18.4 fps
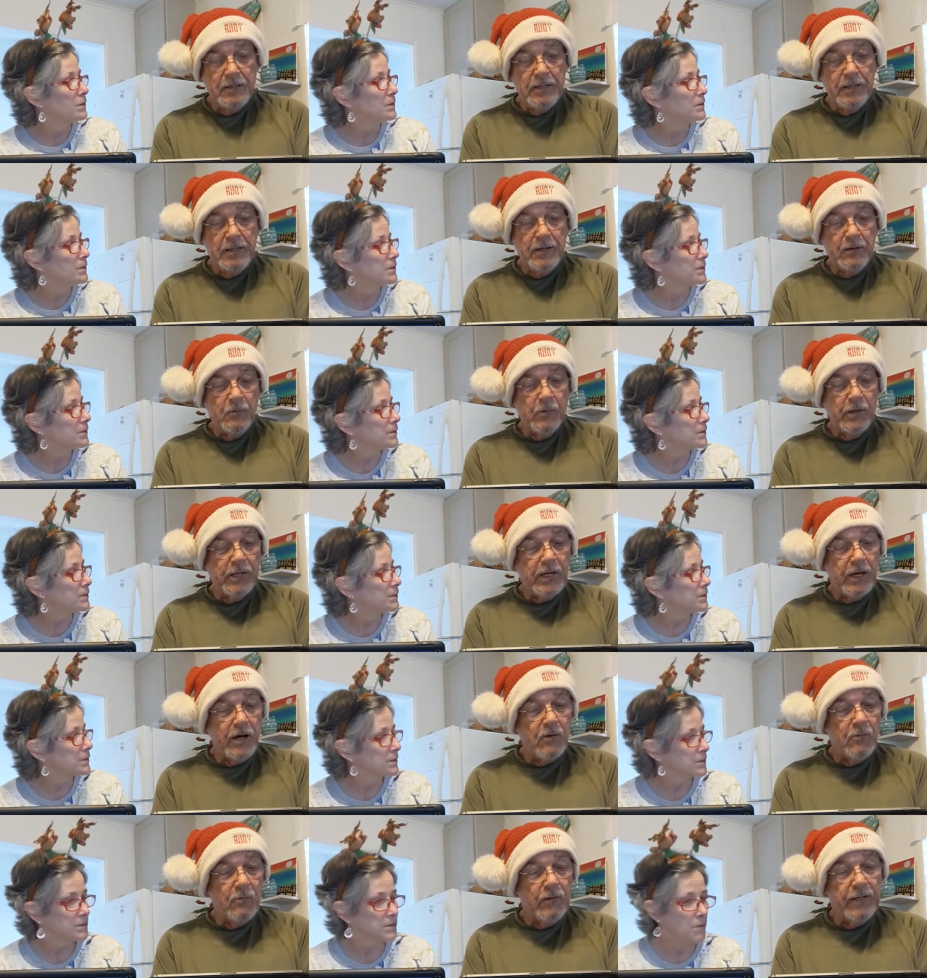Speaker 1: Here we
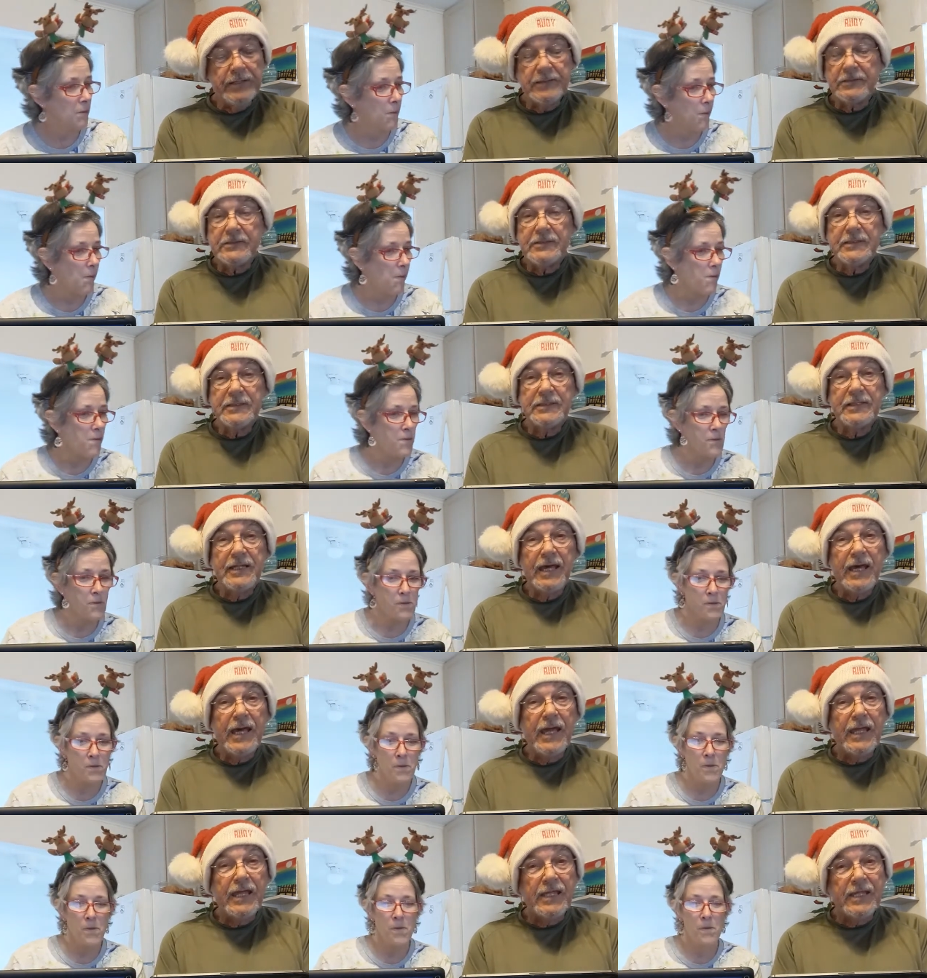go. And
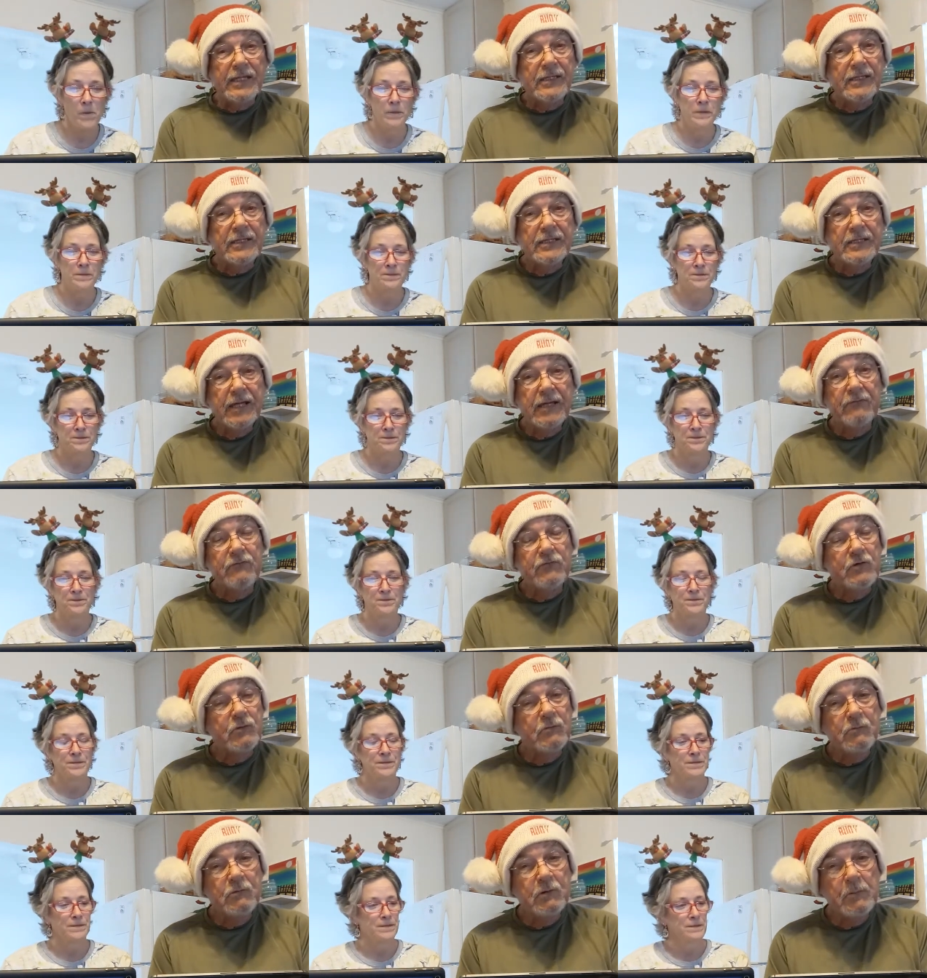today, if
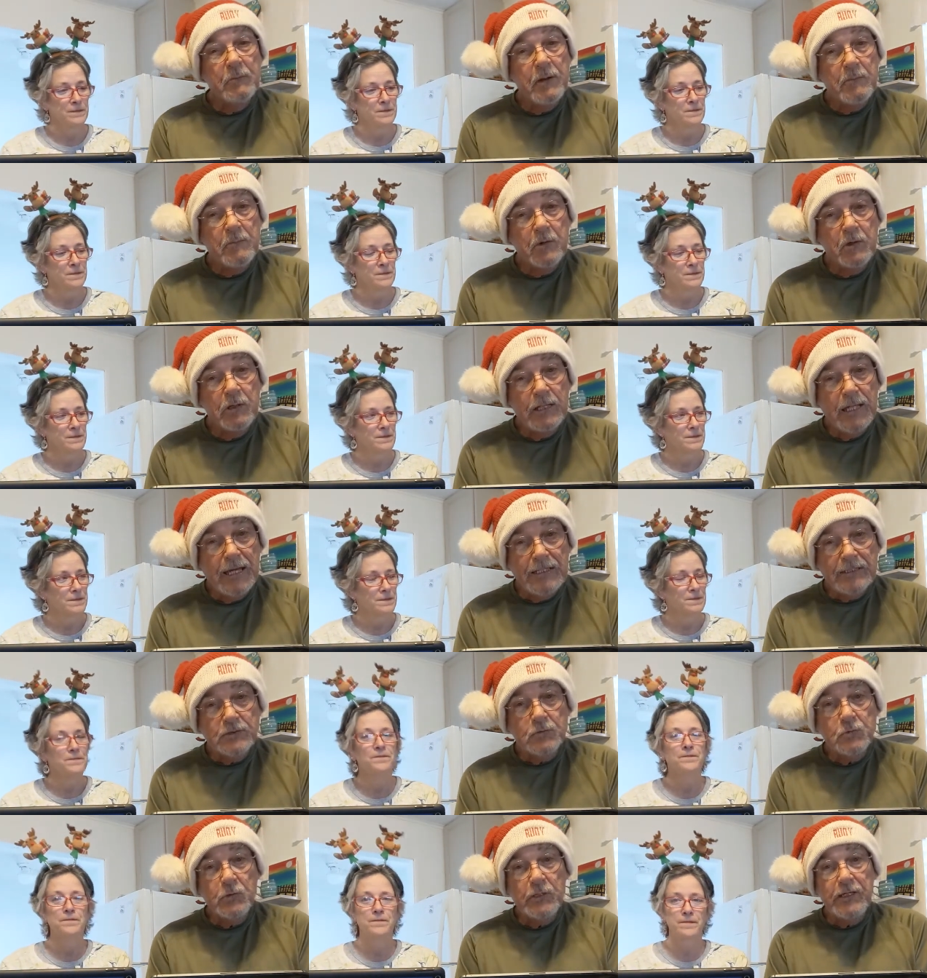you remember
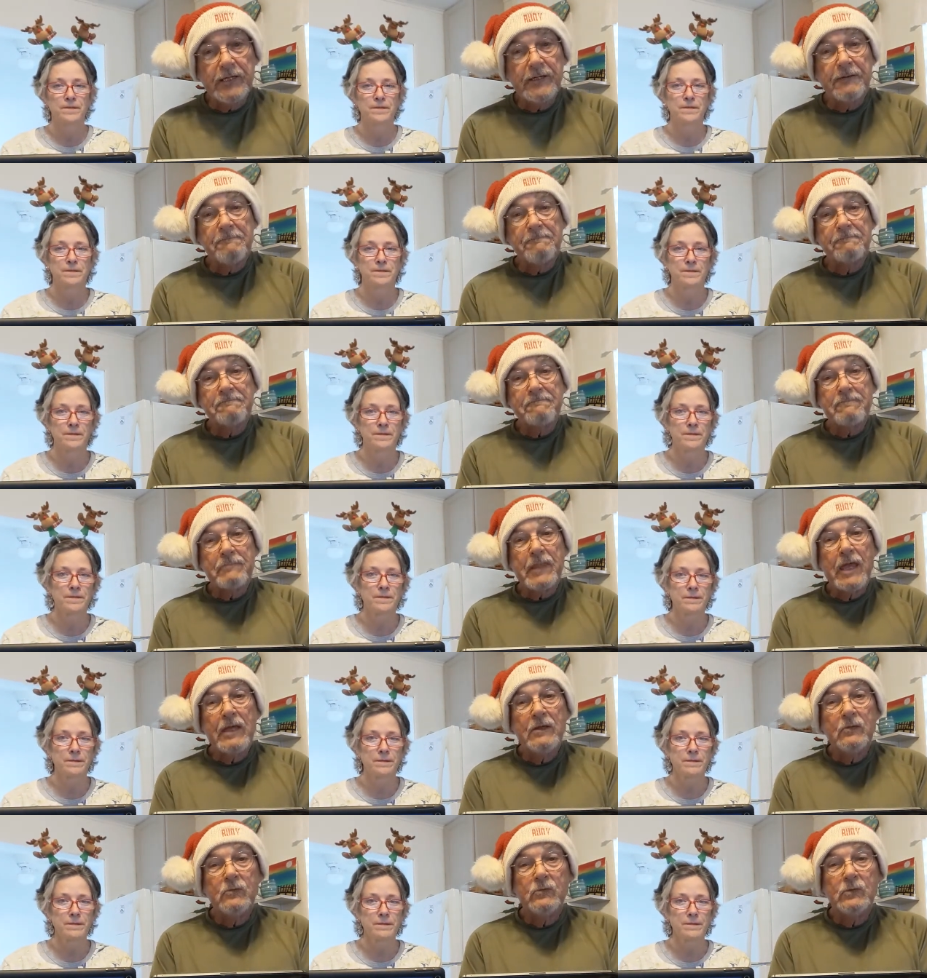last week,
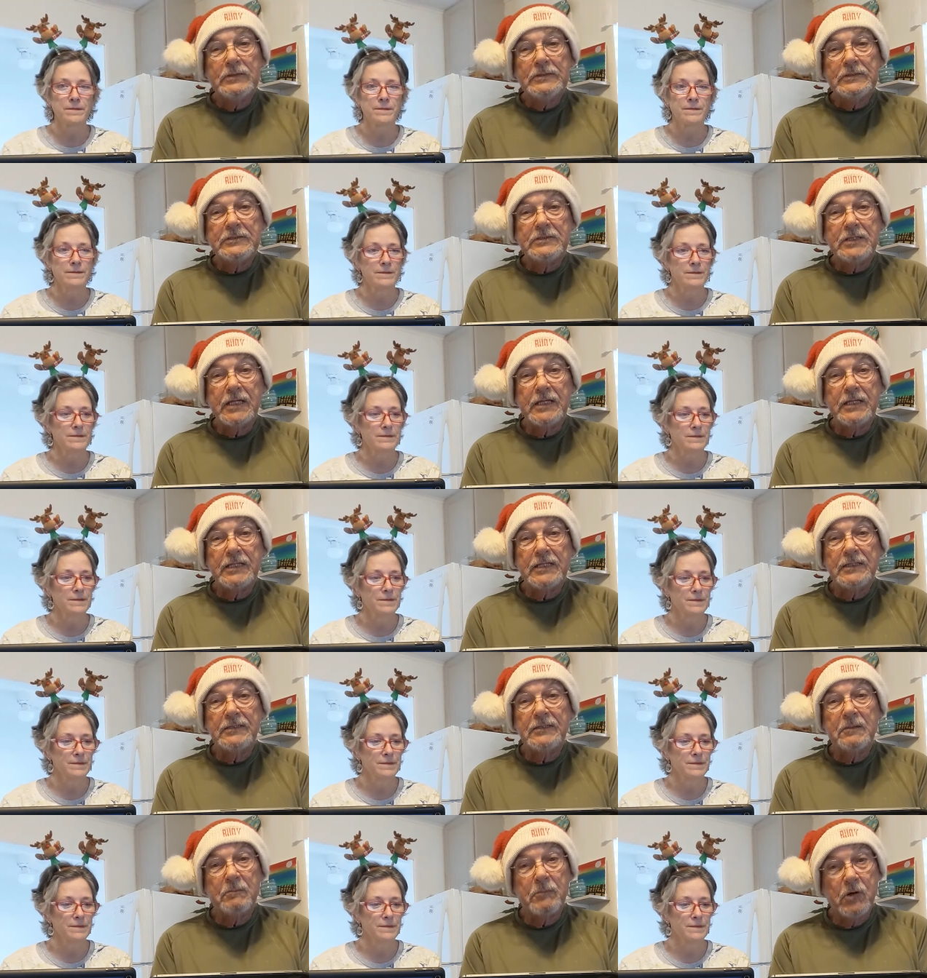we
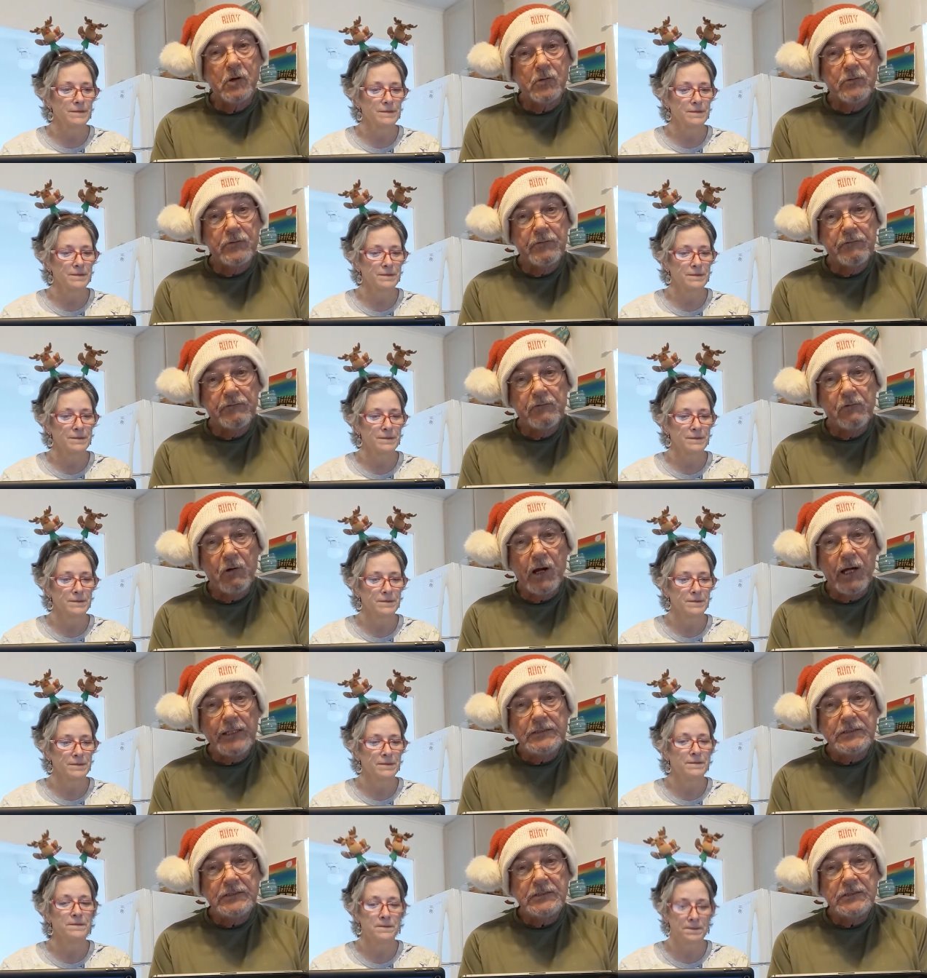studied the birth of
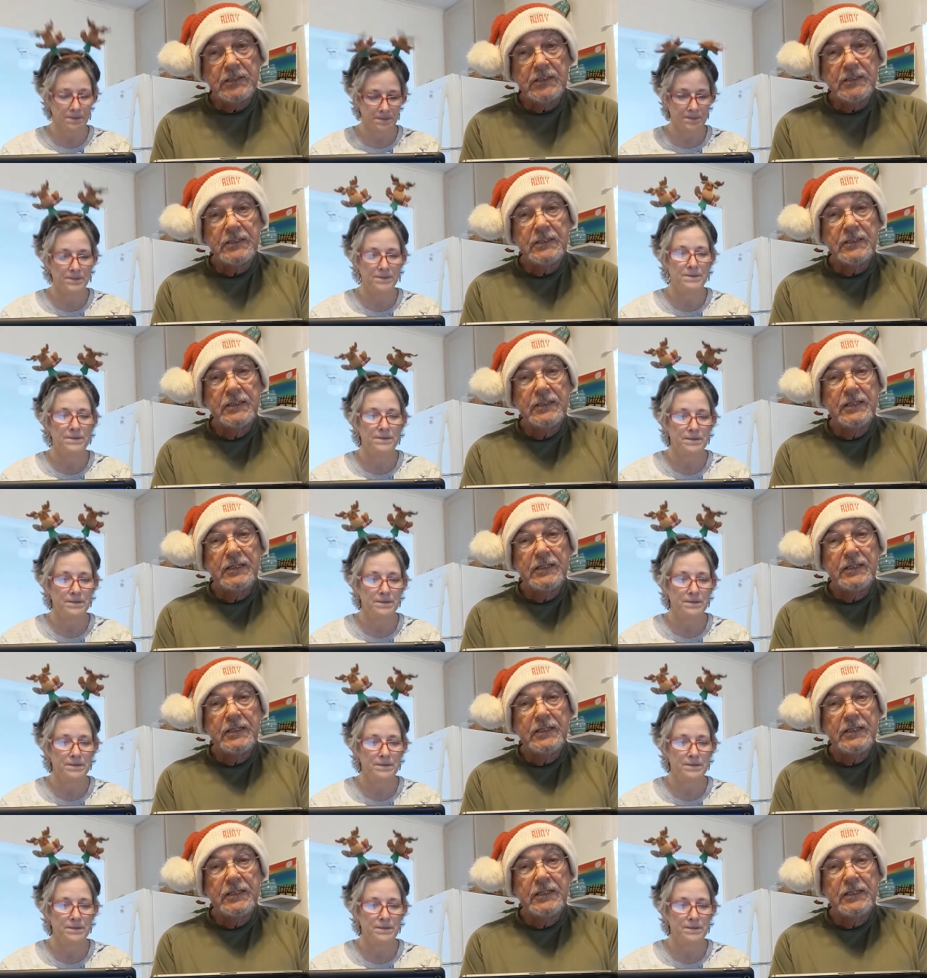Christ mm -hmm.